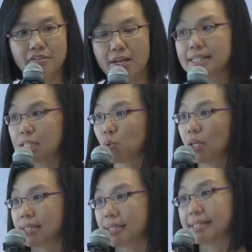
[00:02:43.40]
grants as
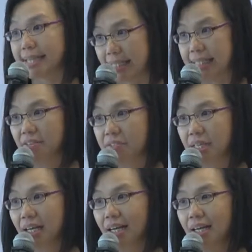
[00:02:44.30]
well as incentives.
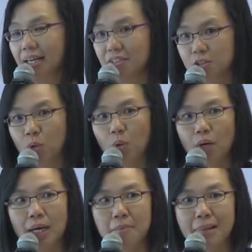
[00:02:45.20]
So
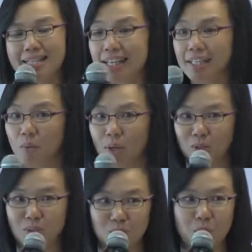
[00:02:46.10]
exactly
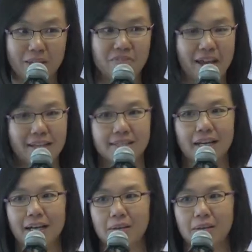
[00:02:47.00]
what we invest,